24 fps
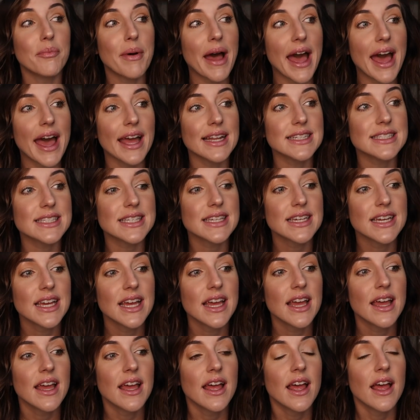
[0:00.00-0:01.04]
But
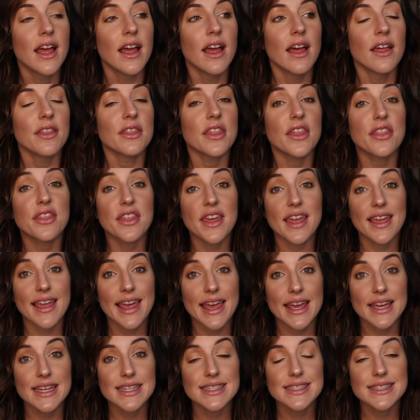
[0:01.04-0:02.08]
the thing
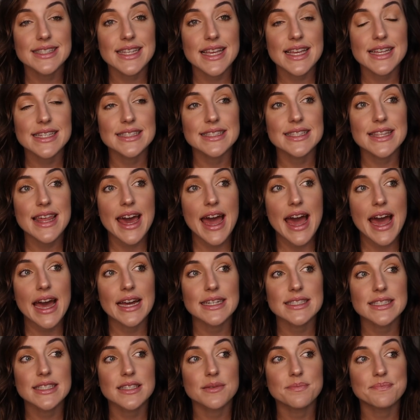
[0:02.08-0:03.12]
is, is
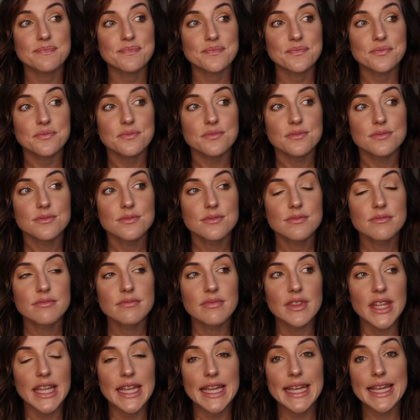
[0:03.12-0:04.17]
that
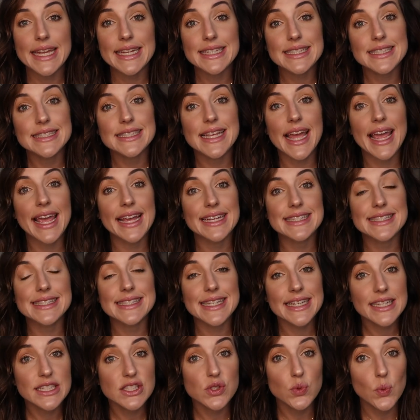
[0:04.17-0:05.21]
it's a
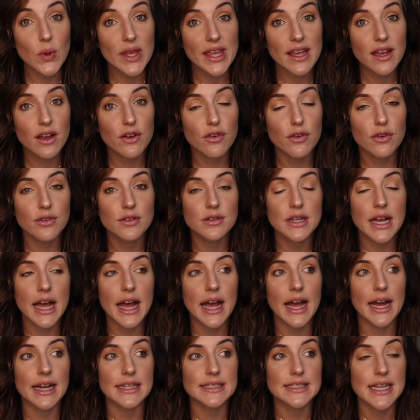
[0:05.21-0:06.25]
six week
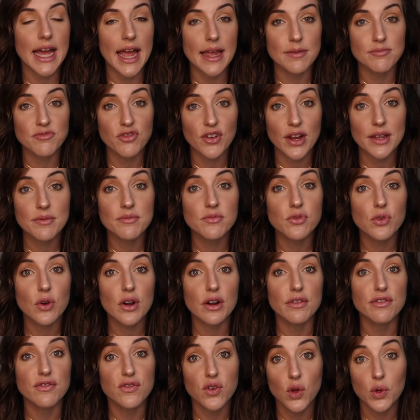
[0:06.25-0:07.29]
uh, time frame
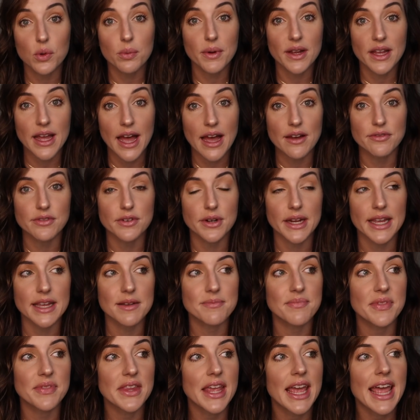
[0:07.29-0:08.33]
for a full recovery.